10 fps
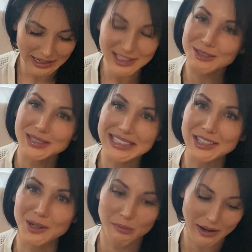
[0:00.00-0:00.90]
as you see
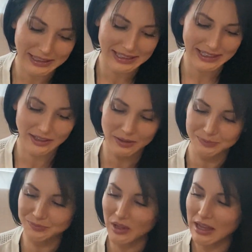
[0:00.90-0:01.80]
your body heal.
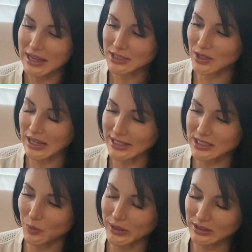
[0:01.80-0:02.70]
So that is
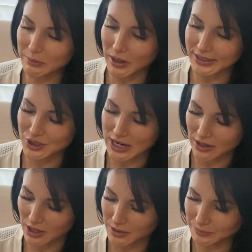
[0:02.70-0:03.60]
the weekly body
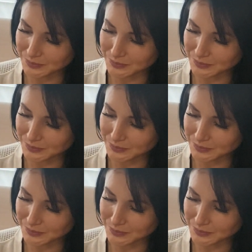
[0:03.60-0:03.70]
tracker.